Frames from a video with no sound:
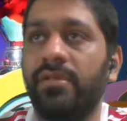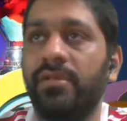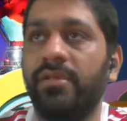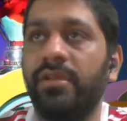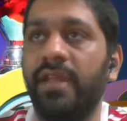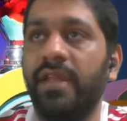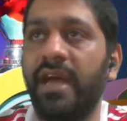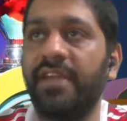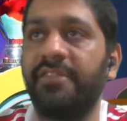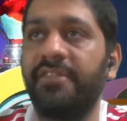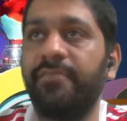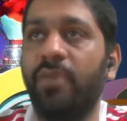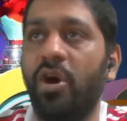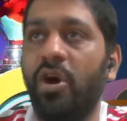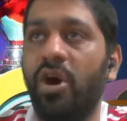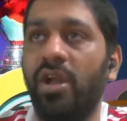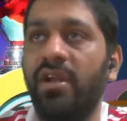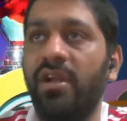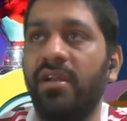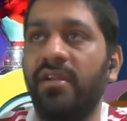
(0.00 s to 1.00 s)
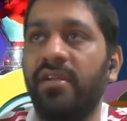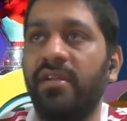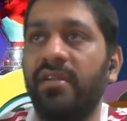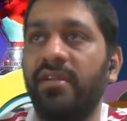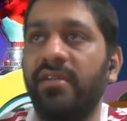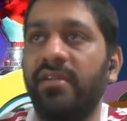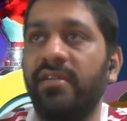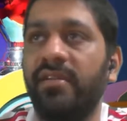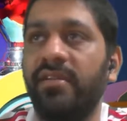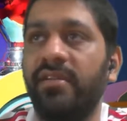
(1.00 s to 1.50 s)
Nice ball
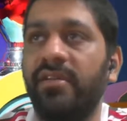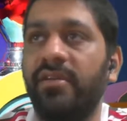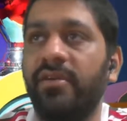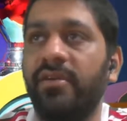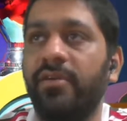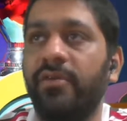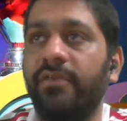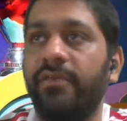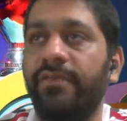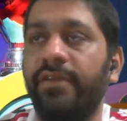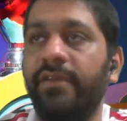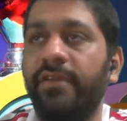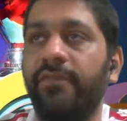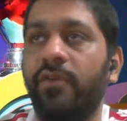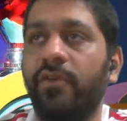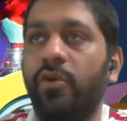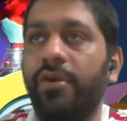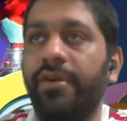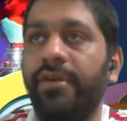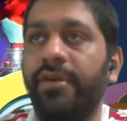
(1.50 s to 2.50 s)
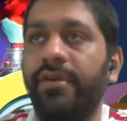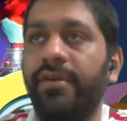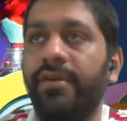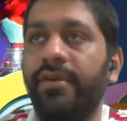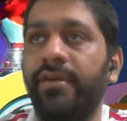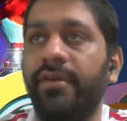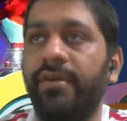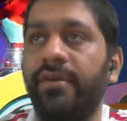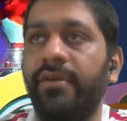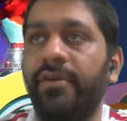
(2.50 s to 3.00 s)
to Phil Foden.
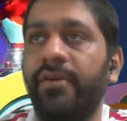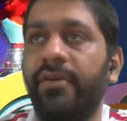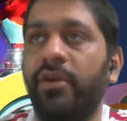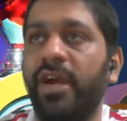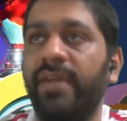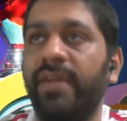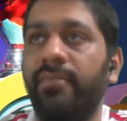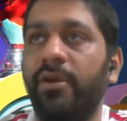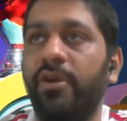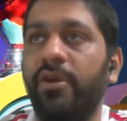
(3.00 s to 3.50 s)
Not able